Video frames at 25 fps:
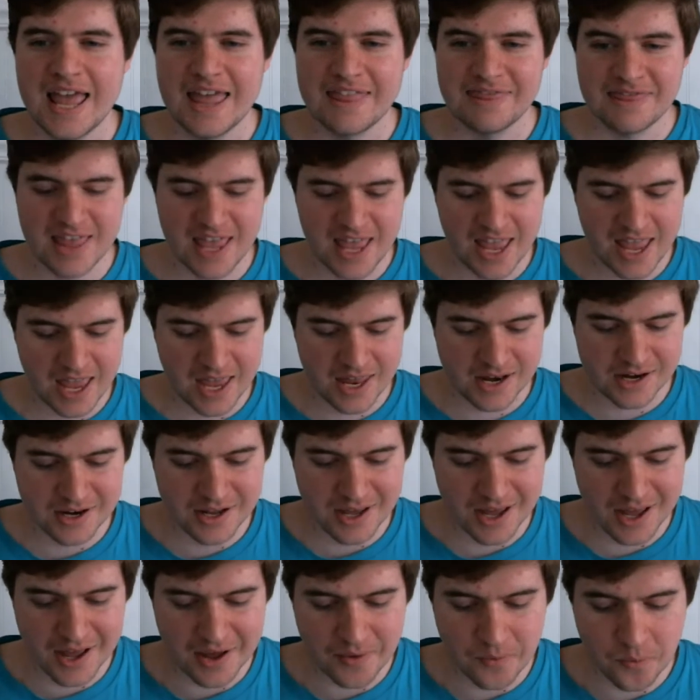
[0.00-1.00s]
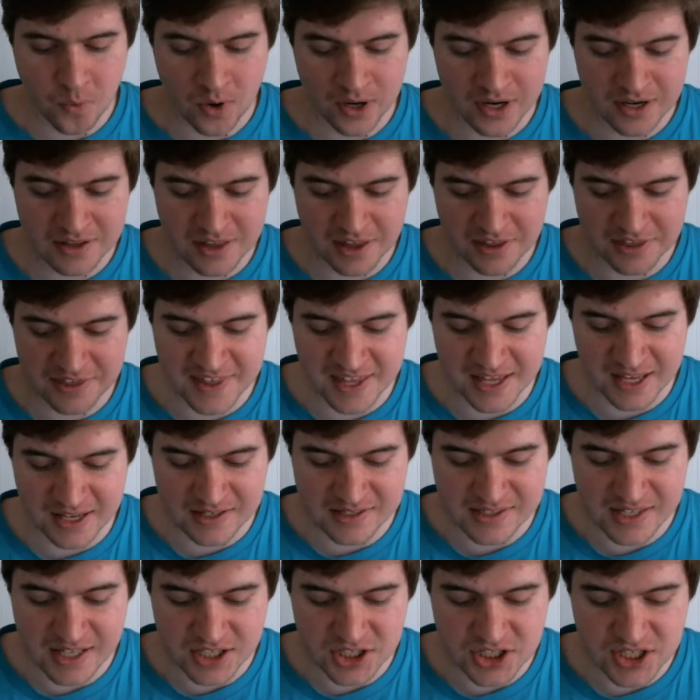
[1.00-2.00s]
And then one of the
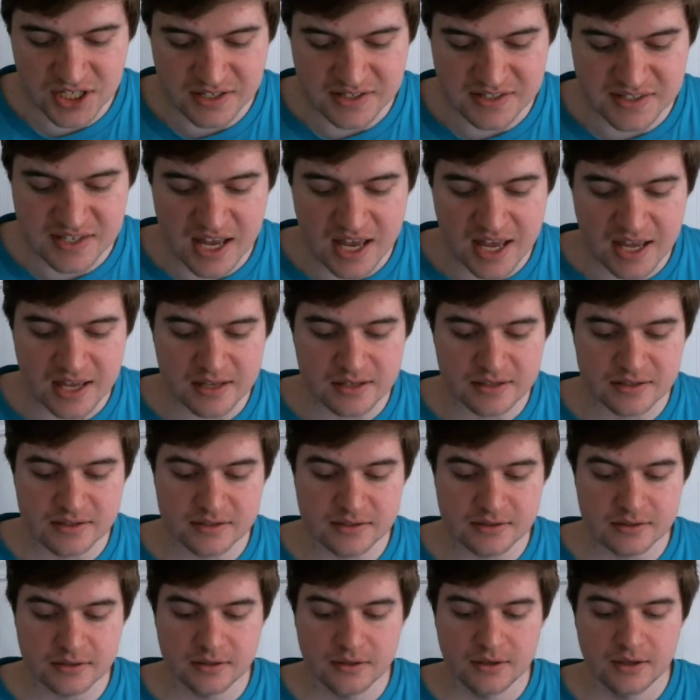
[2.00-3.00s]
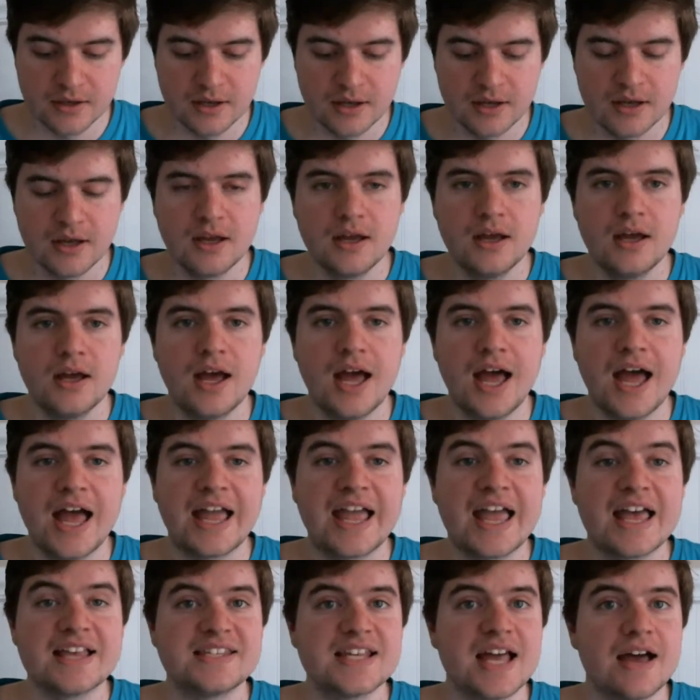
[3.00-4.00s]
things that she says,
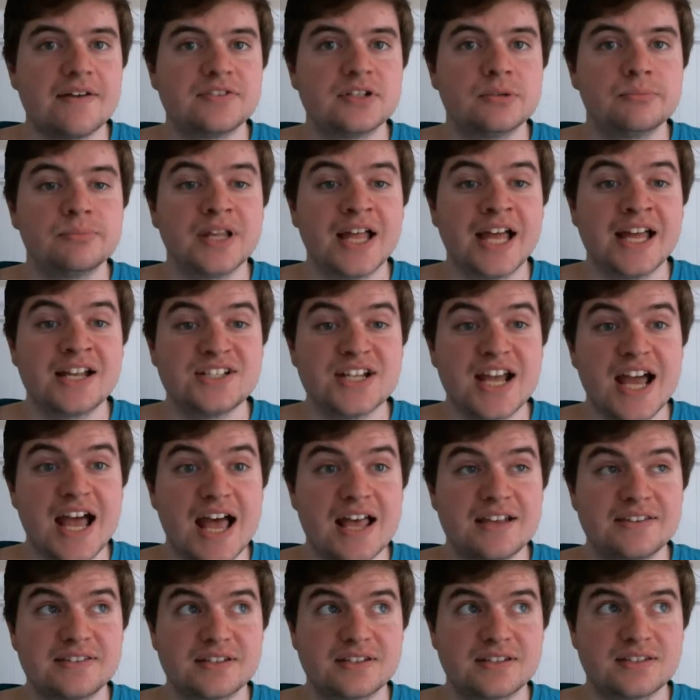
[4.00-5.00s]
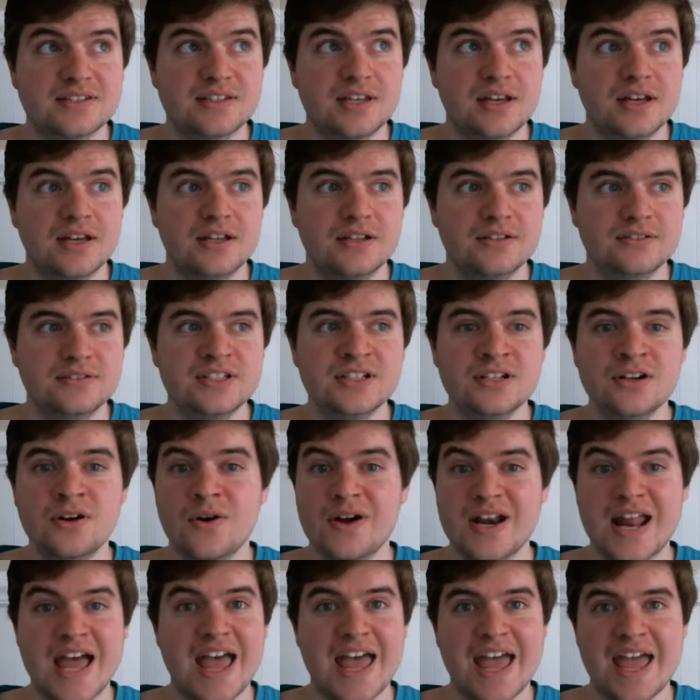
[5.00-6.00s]
I guess after Blanche asks, do you
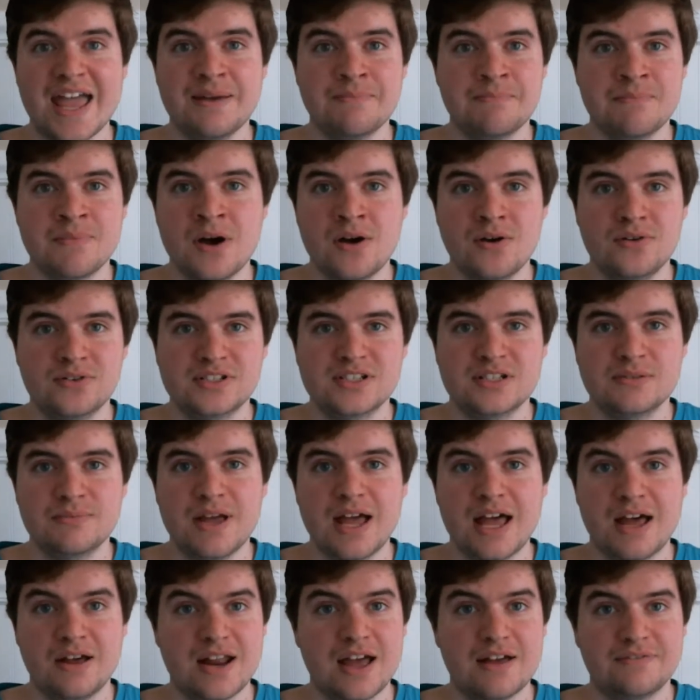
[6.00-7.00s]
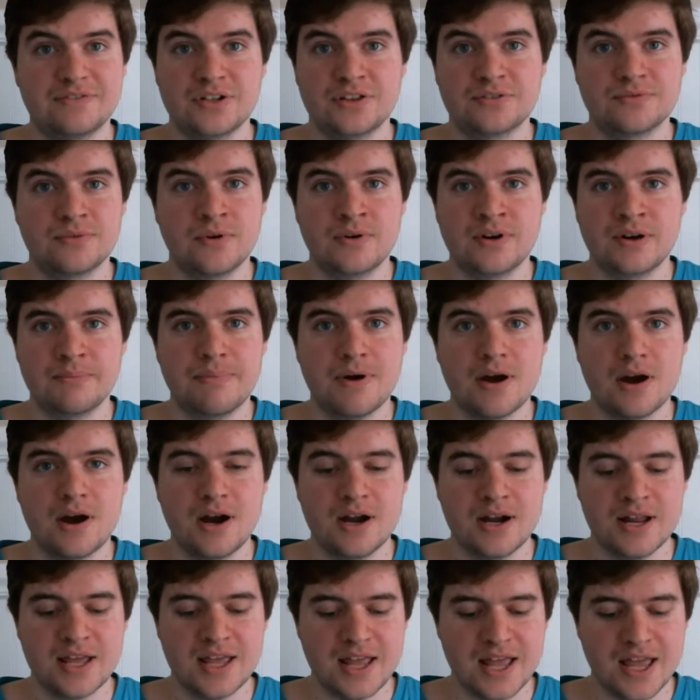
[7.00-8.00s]
know what I hate most about after throwing a
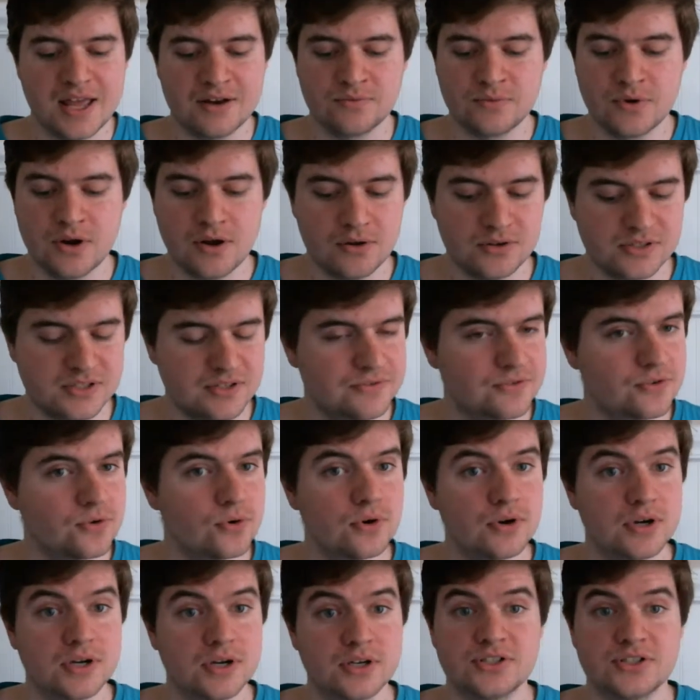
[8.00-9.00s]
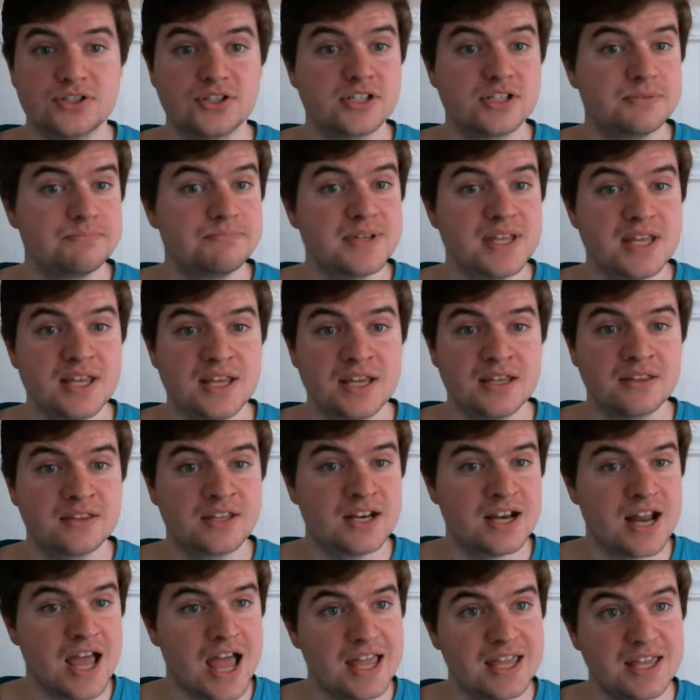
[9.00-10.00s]
party? And Rose, of course, just
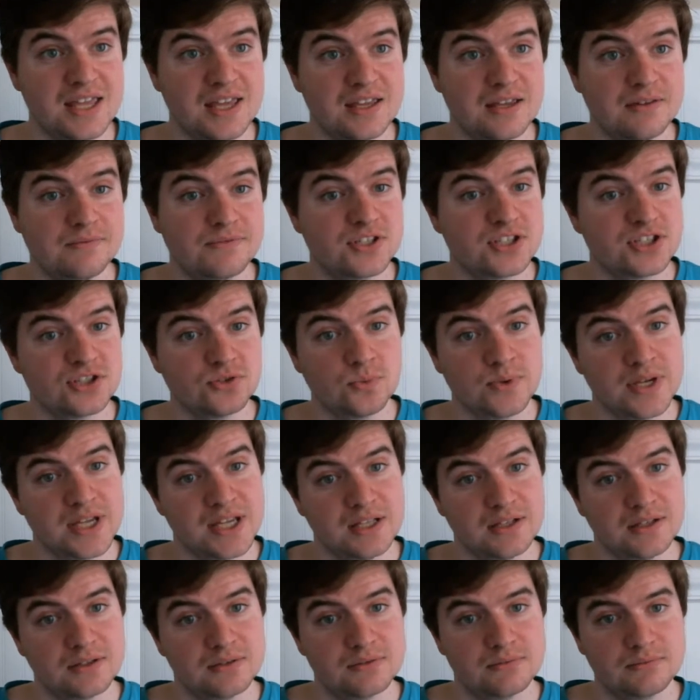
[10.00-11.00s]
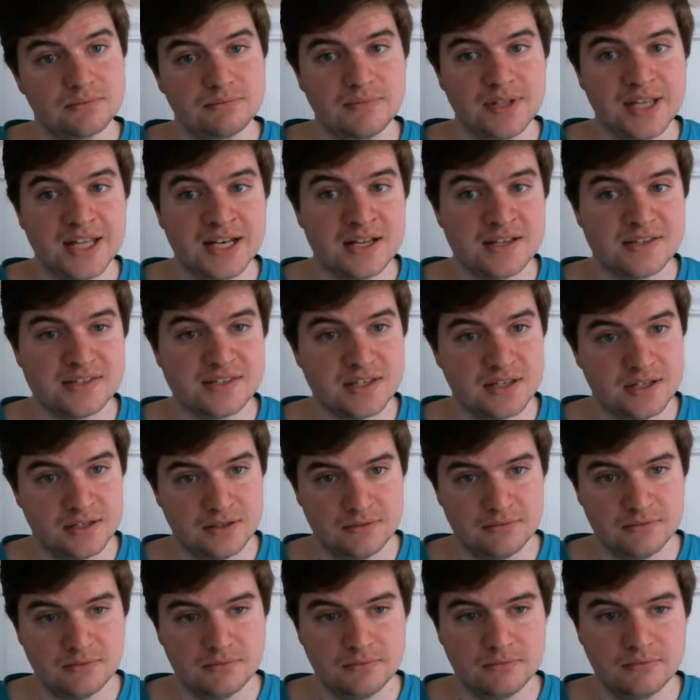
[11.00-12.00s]
being the naive, sweet,
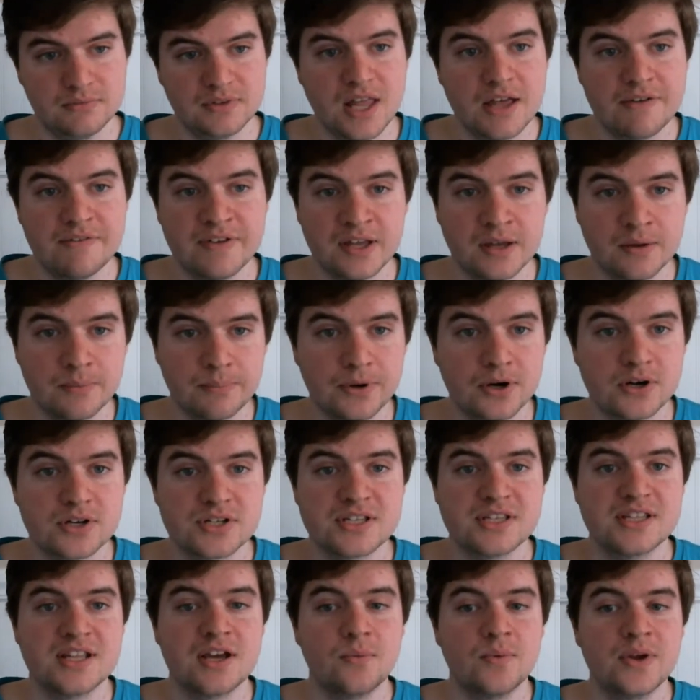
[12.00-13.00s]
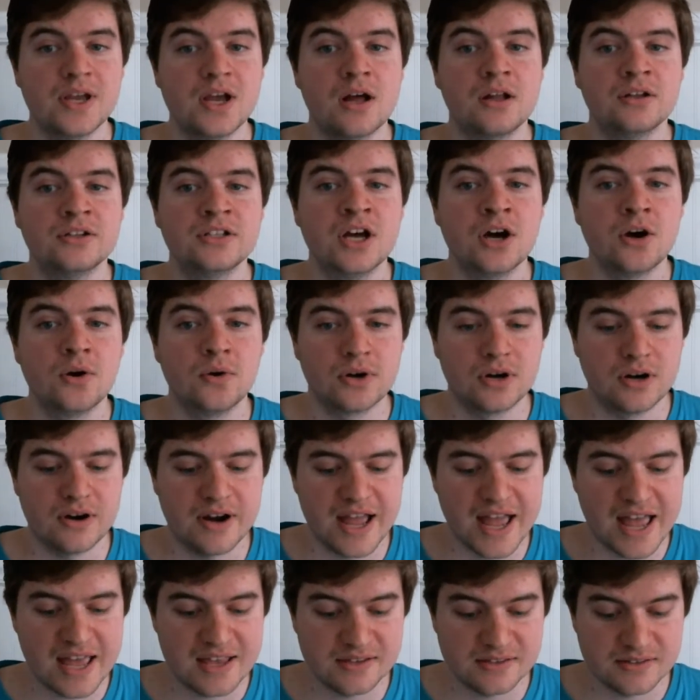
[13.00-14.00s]
innocent, loving person that we all know her
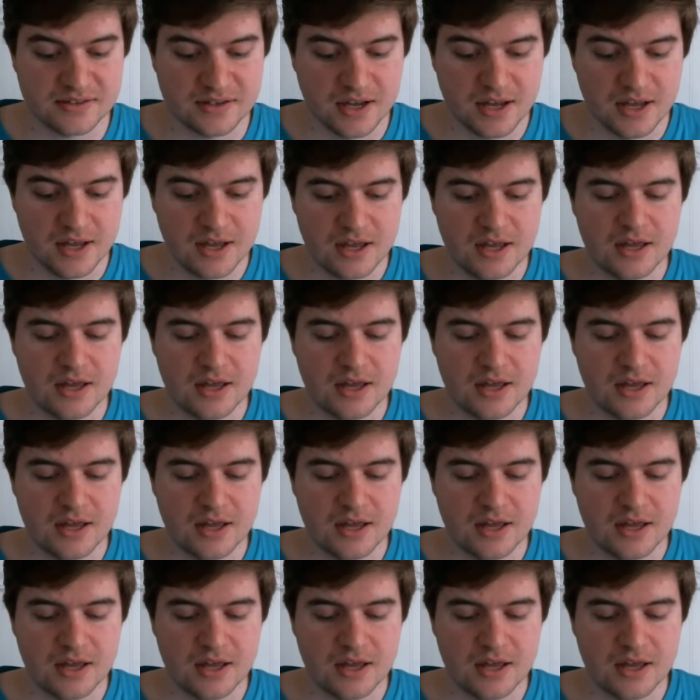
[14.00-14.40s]
as,